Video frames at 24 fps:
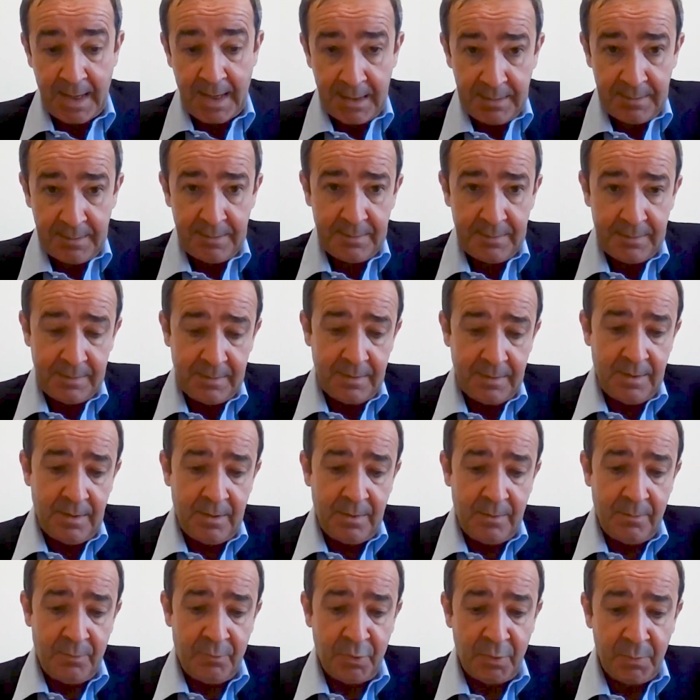and
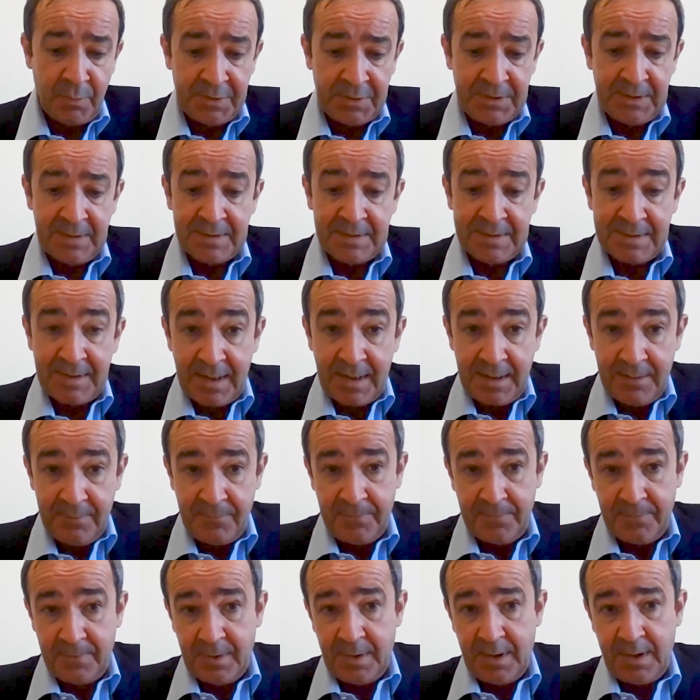promoting
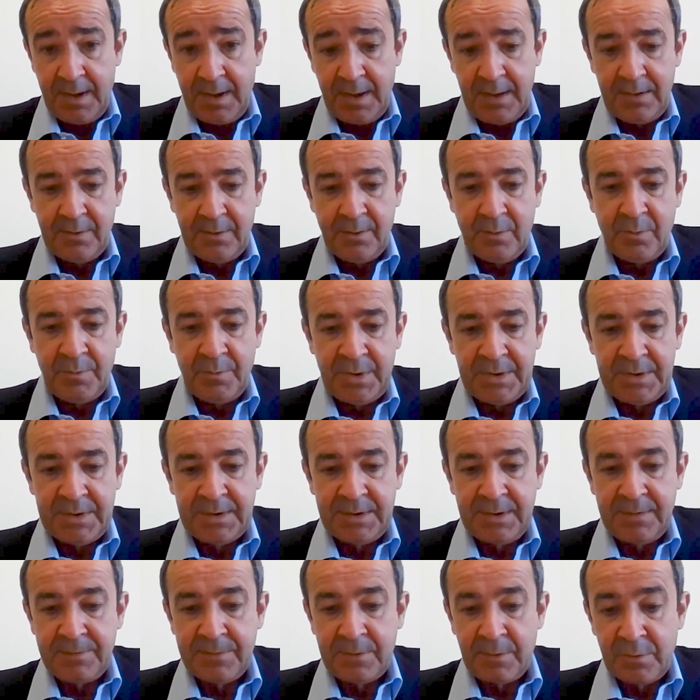safe and
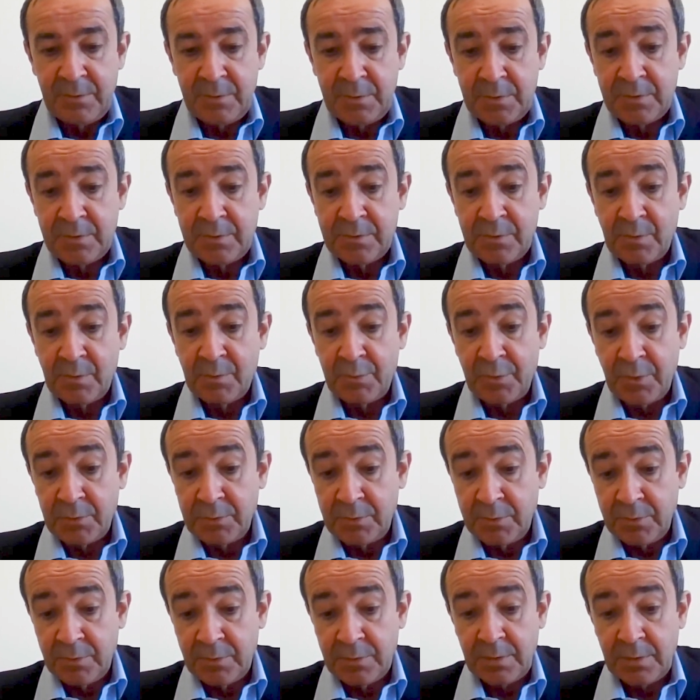competitive solutions to
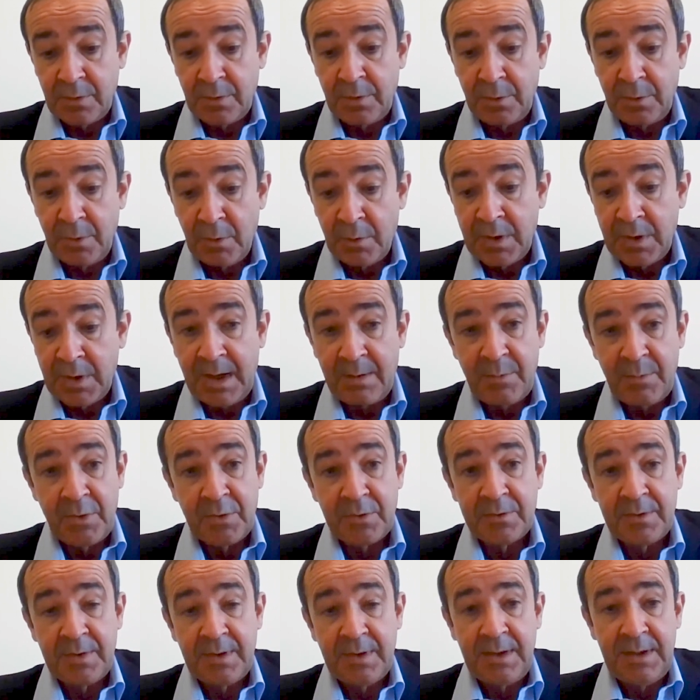produce
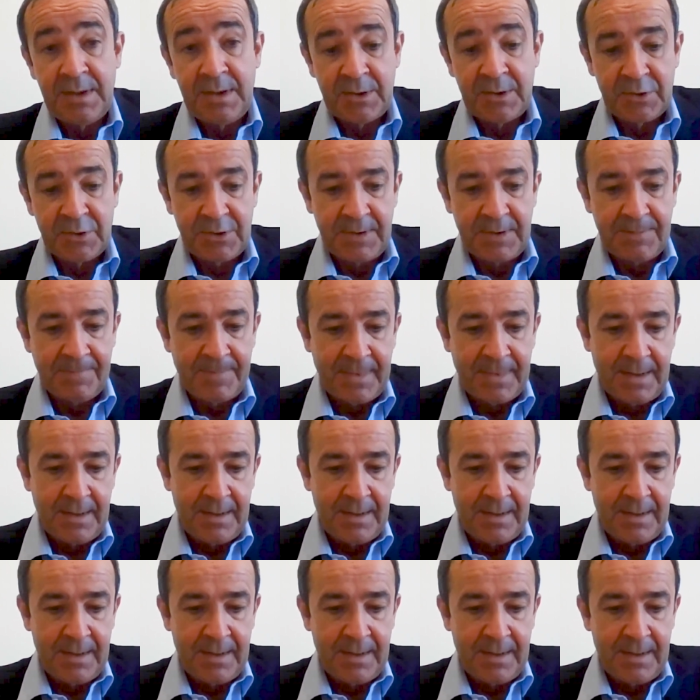low-carbon energy.